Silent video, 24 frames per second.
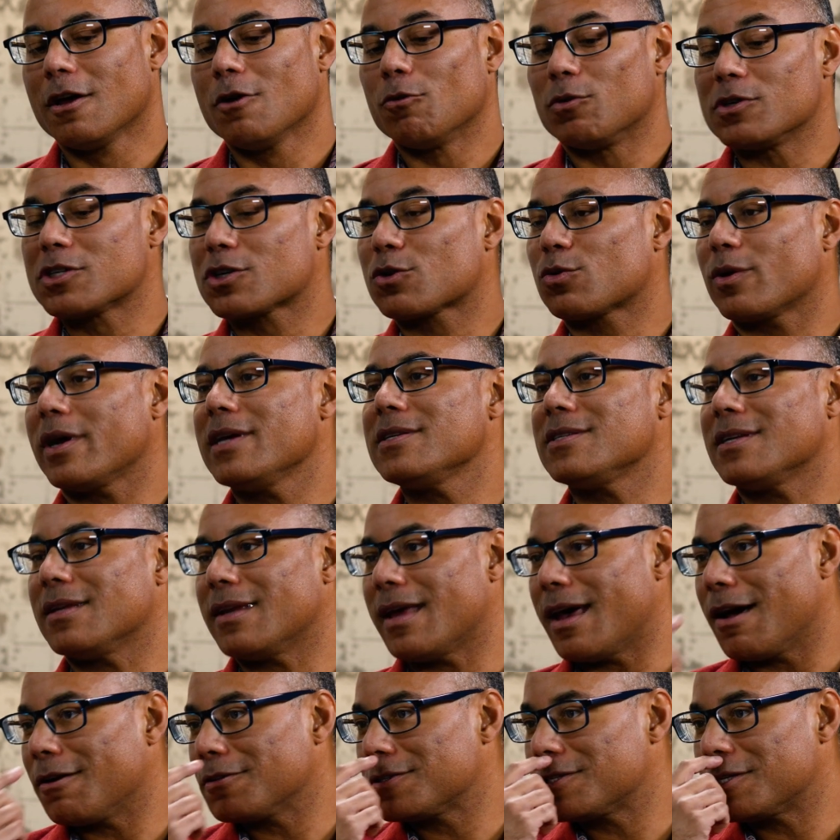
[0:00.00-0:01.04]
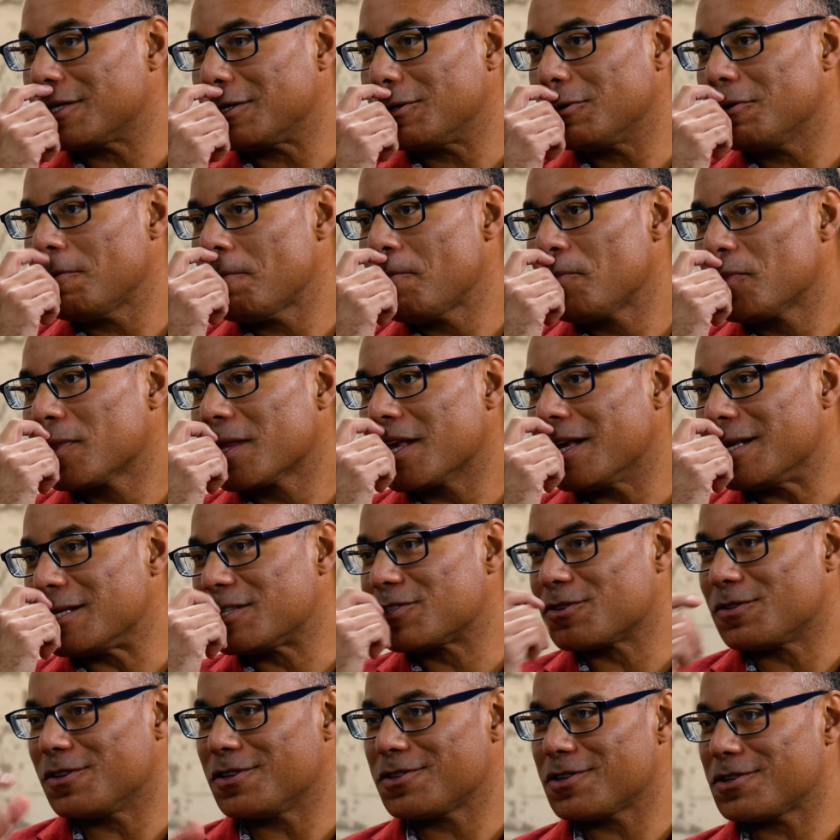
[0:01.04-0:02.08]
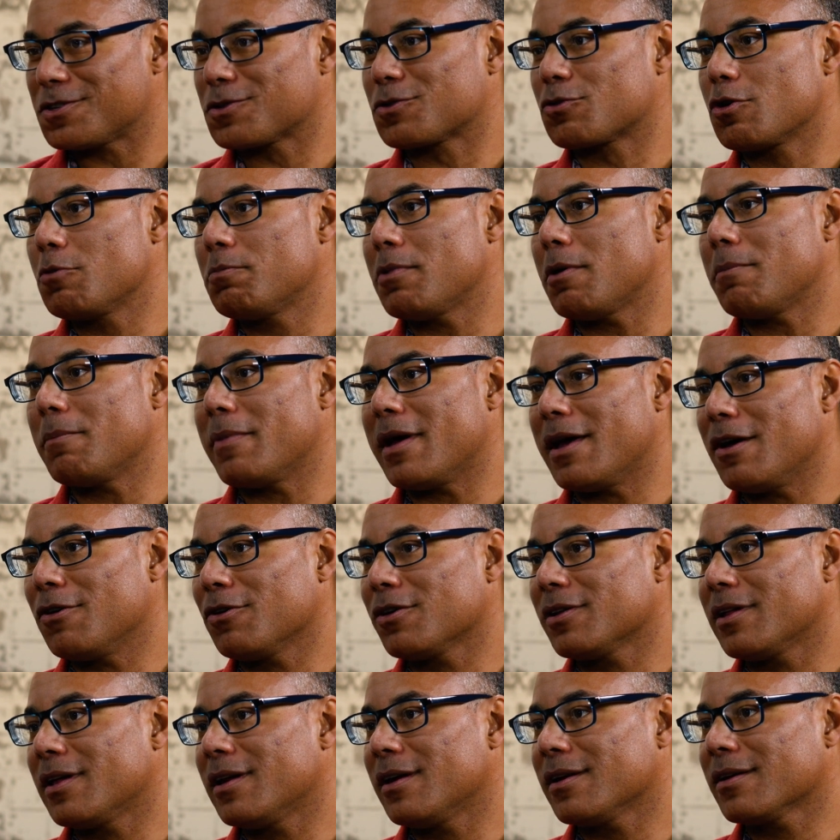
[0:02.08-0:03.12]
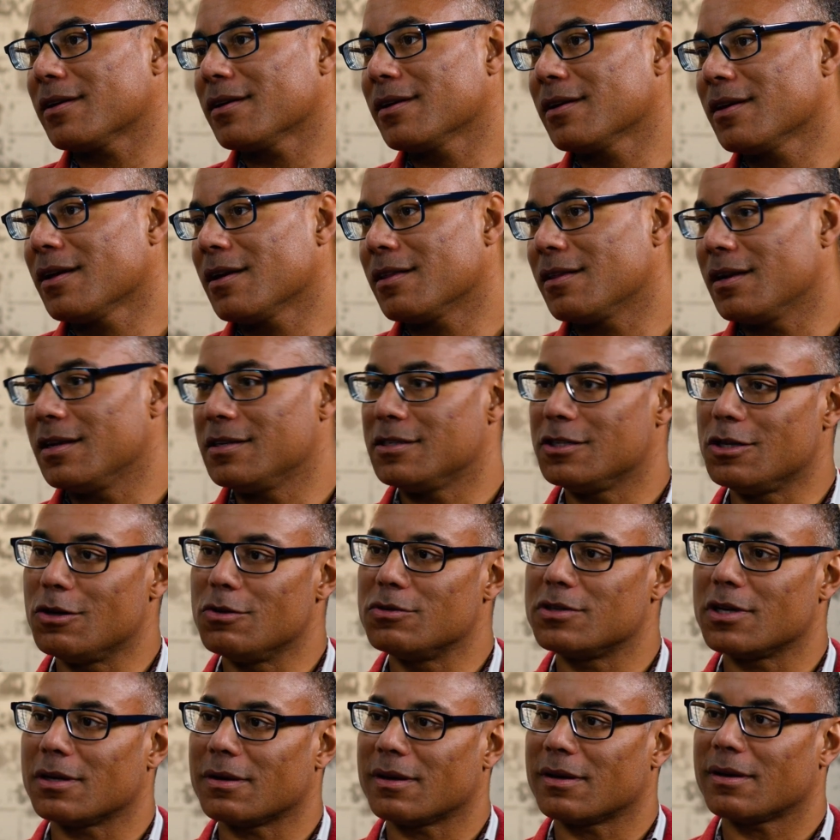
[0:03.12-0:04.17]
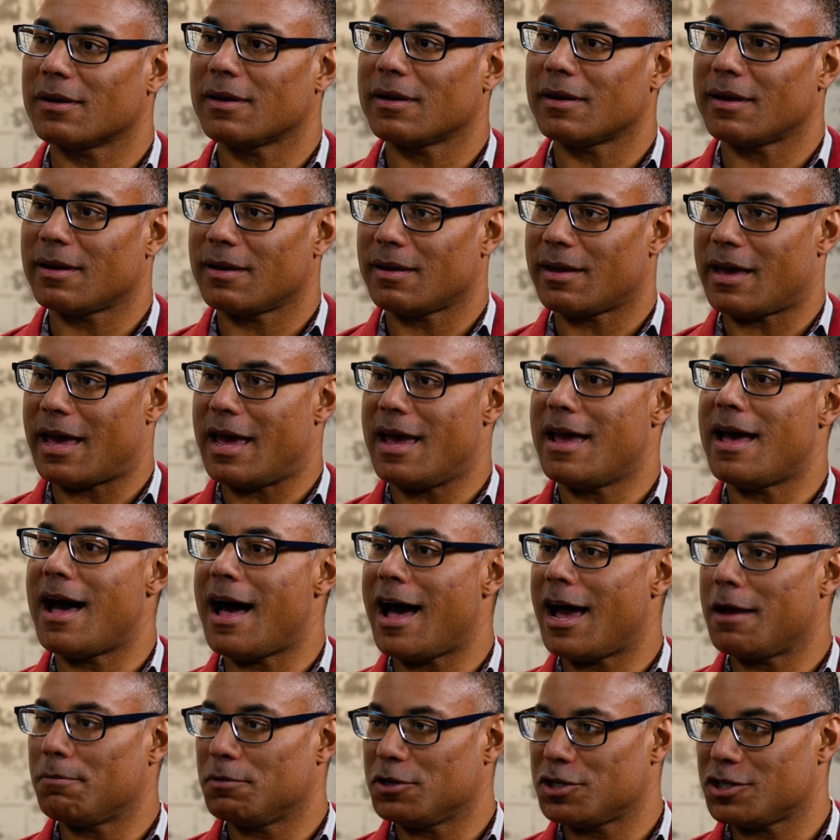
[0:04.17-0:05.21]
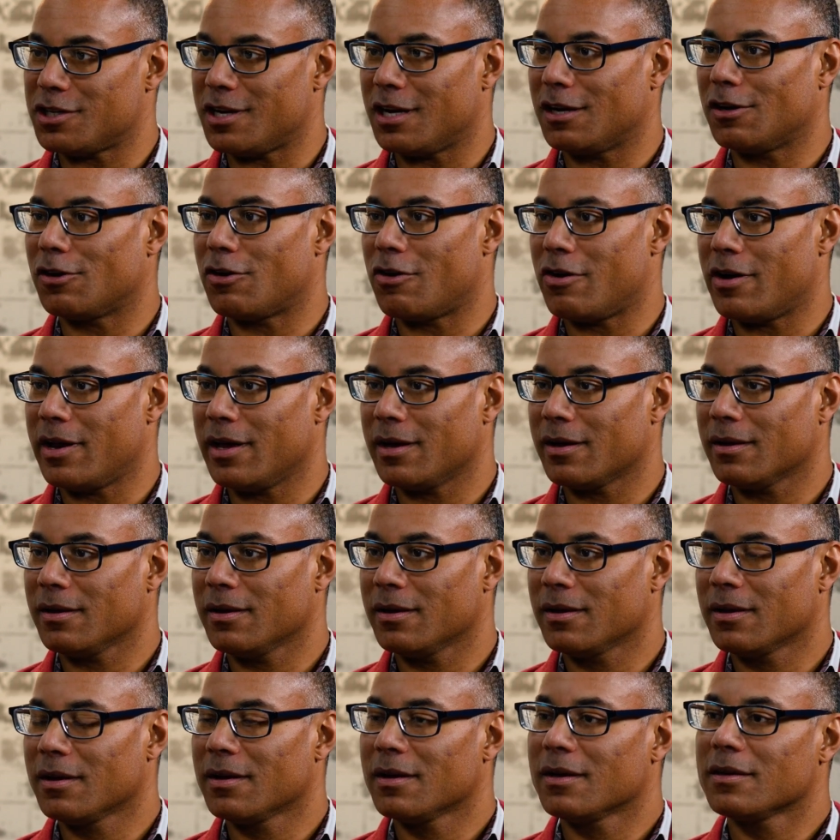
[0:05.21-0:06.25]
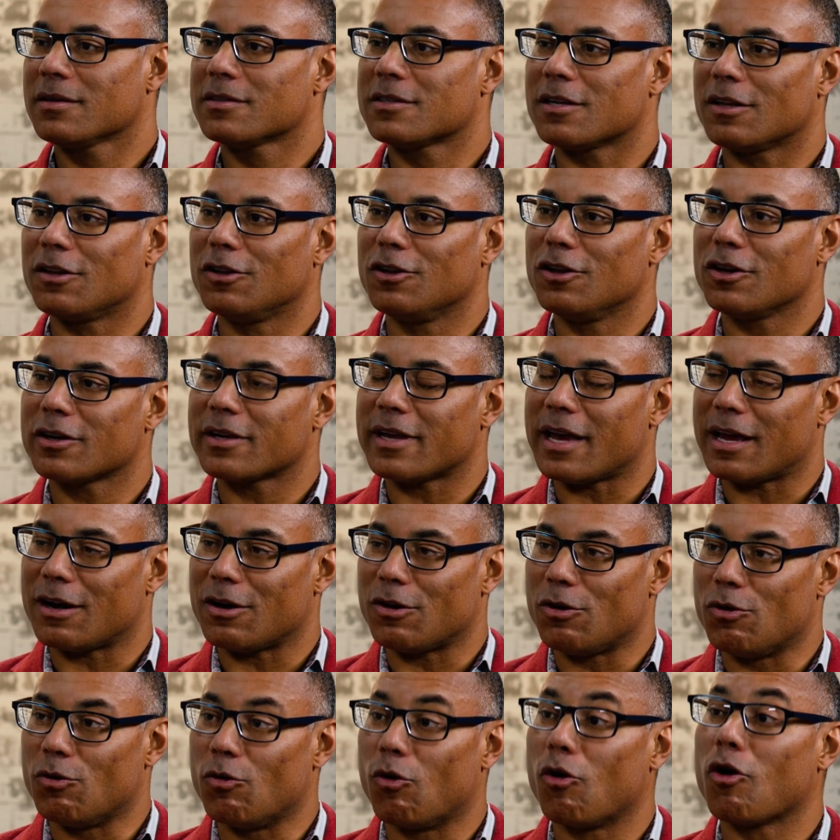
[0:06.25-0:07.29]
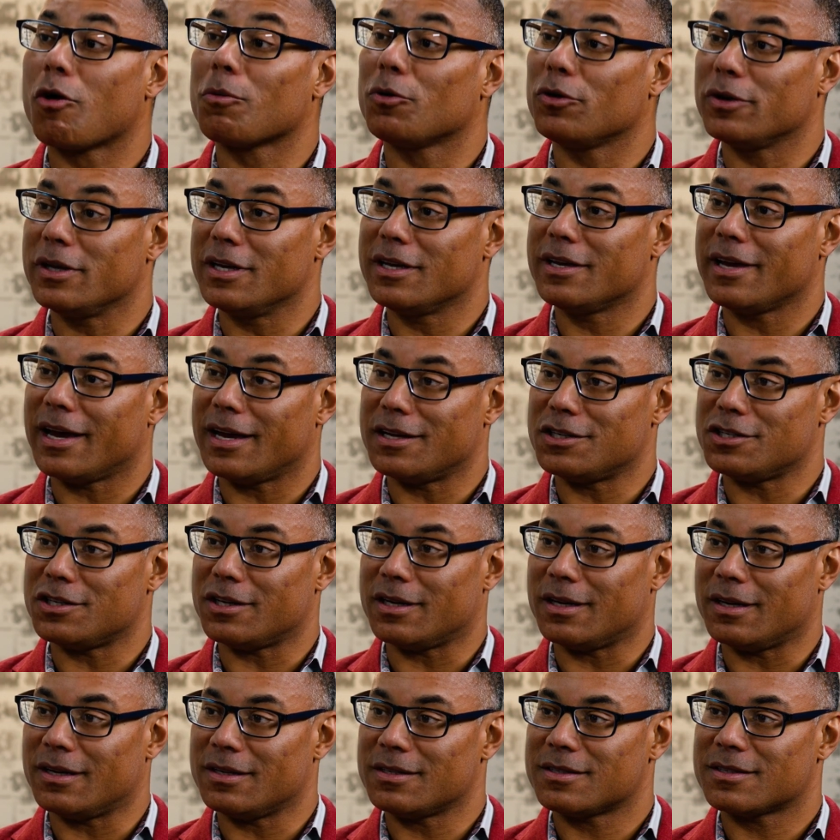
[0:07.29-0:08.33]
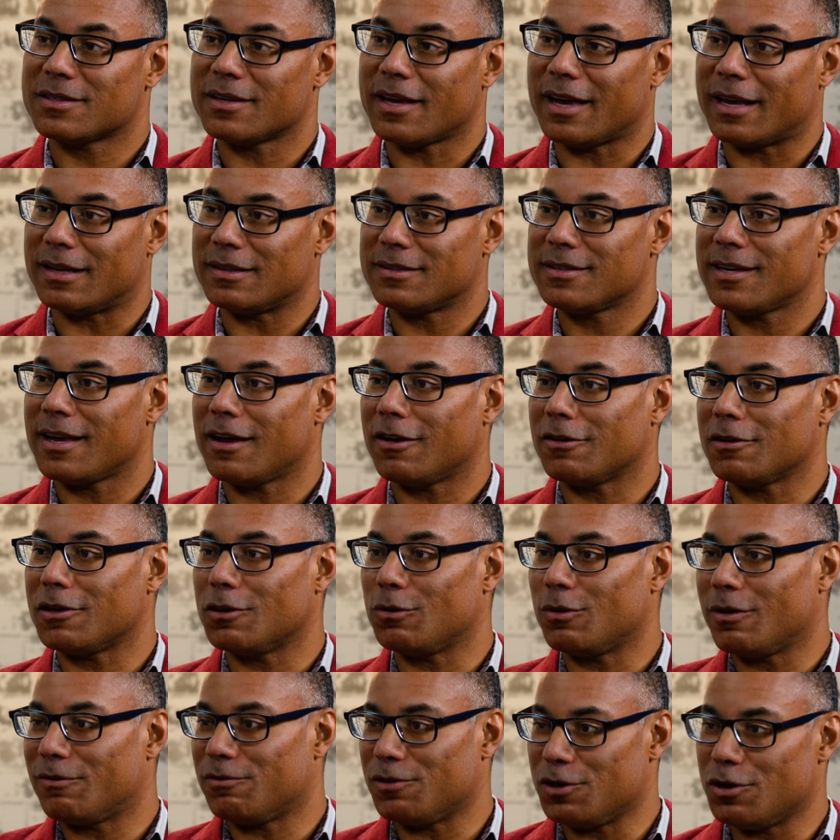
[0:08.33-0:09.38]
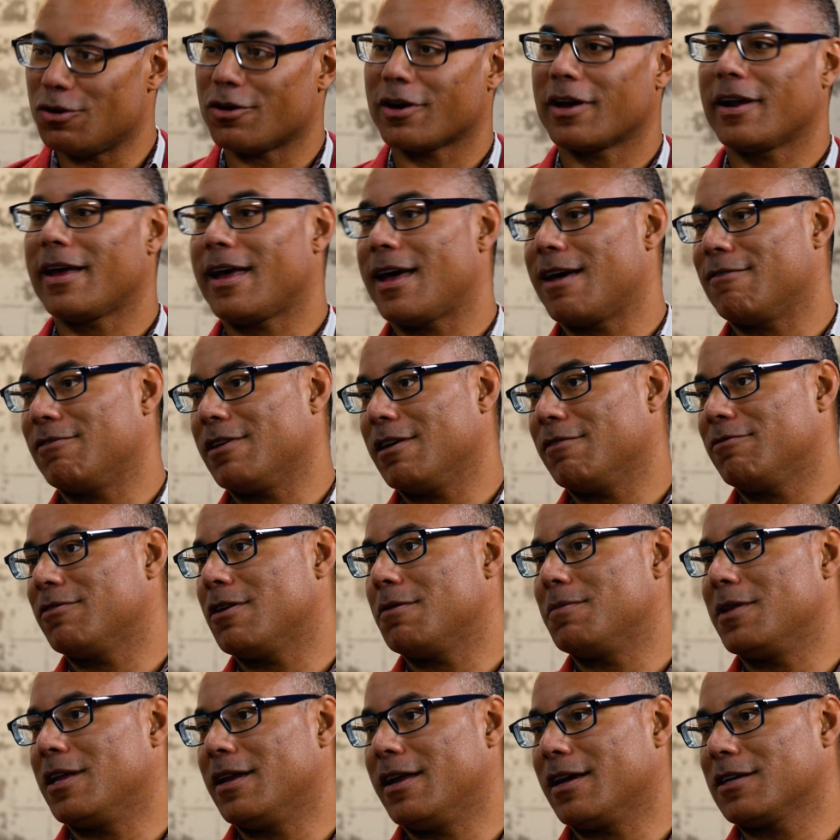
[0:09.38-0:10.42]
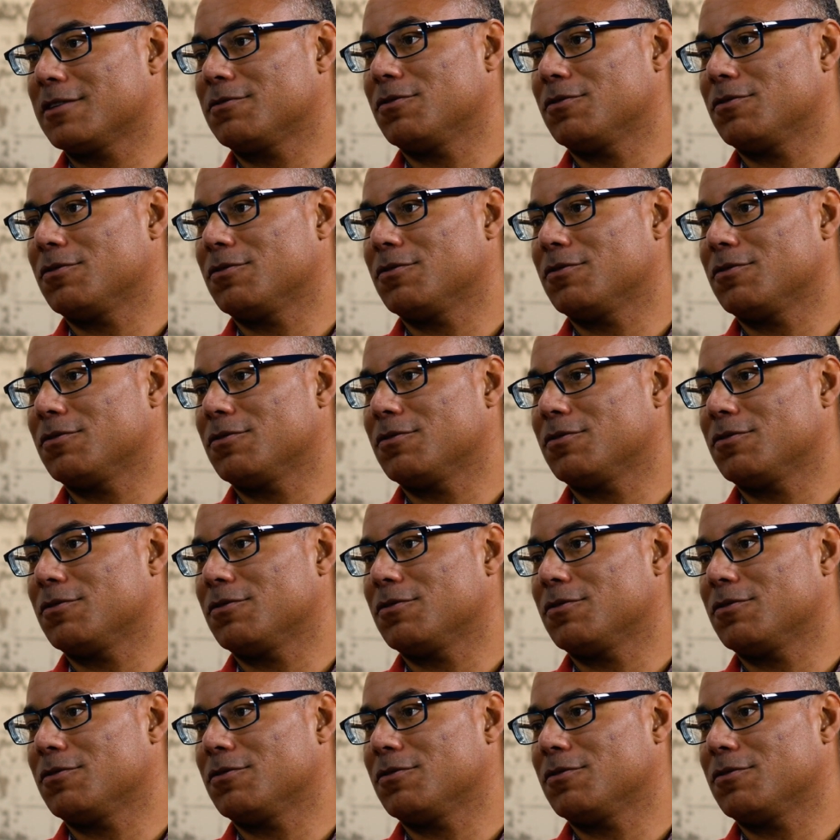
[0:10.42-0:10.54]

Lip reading: What's crazy now too is, so there's this group at Mayo Clinic that is using AI and machine learning to look at normal EKGs and tell you if you're going to have AFib in the next